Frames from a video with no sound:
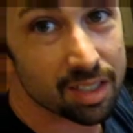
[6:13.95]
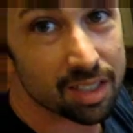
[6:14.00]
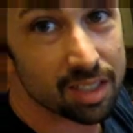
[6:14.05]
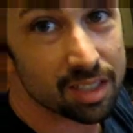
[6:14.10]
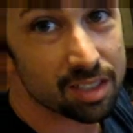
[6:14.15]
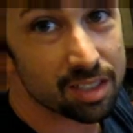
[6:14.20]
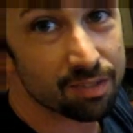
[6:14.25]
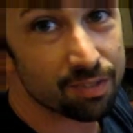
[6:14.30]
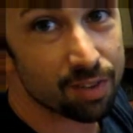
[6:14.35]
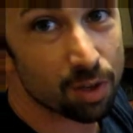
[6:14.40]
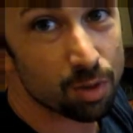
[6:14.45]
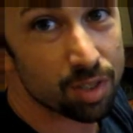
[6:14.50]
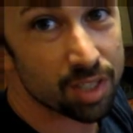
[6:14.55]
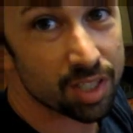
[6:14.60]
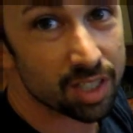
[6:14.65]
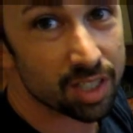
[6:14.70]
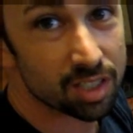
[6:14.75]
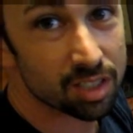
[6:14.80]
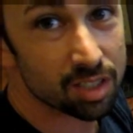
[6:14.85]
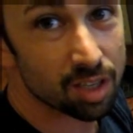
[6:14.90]
is the
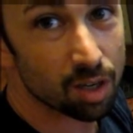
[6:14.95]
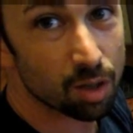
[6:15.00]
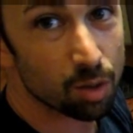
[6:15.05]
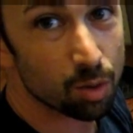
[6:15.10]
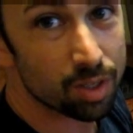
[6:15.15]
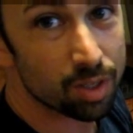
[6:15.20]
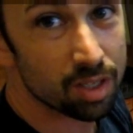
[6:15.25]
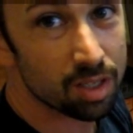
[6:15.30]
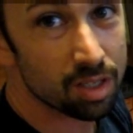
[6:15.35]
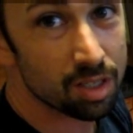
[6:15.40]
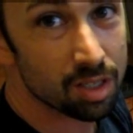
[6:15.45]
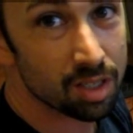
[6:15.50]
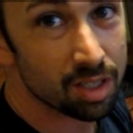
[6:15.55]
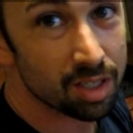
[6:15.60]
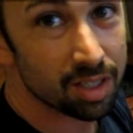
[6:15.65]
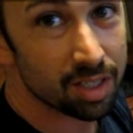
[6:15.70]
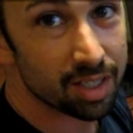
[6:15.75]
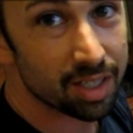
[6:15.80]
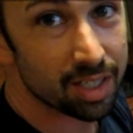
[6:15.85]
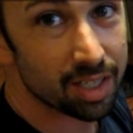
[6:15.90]
Photix Odin
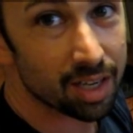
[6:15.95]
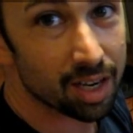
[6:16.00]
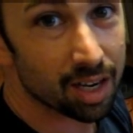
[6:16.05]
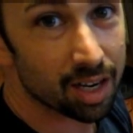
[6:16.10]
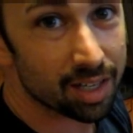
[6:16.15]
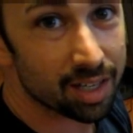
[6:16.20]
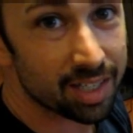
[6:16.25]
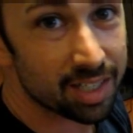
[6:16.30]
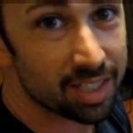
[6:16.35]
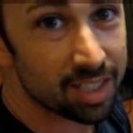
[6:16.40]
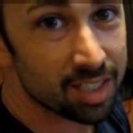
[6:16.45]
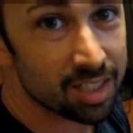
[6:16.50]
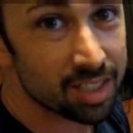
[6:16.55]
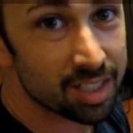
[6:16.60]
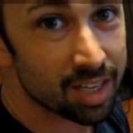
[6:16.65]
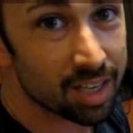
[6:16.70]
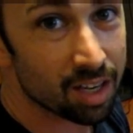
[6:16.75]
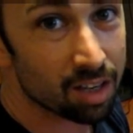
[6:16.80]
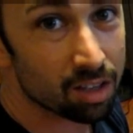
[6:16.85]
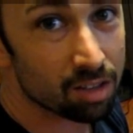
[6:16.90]

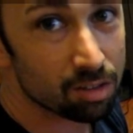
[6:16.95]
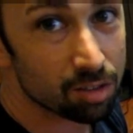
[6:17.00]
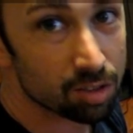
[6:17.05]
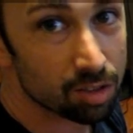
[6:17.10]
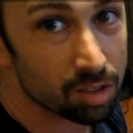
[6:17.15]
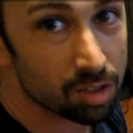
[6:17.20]
ETTL